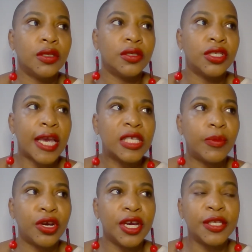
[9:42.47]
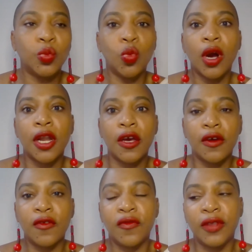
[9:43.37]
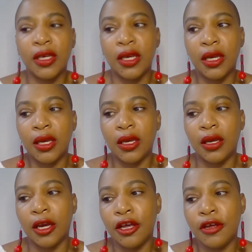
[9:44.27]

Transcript: Shakespeare is one of the